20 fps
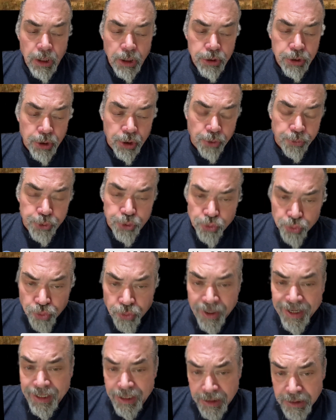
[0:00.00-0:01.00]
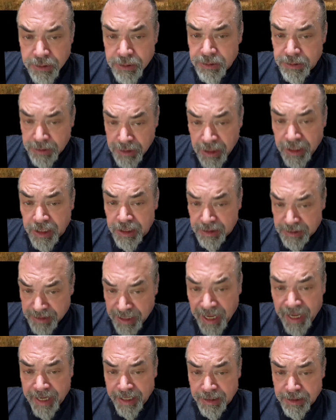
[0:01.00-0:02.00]
You know, the Ukrainians needed
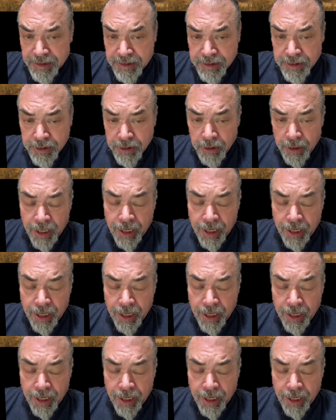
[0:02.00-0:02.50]
tanks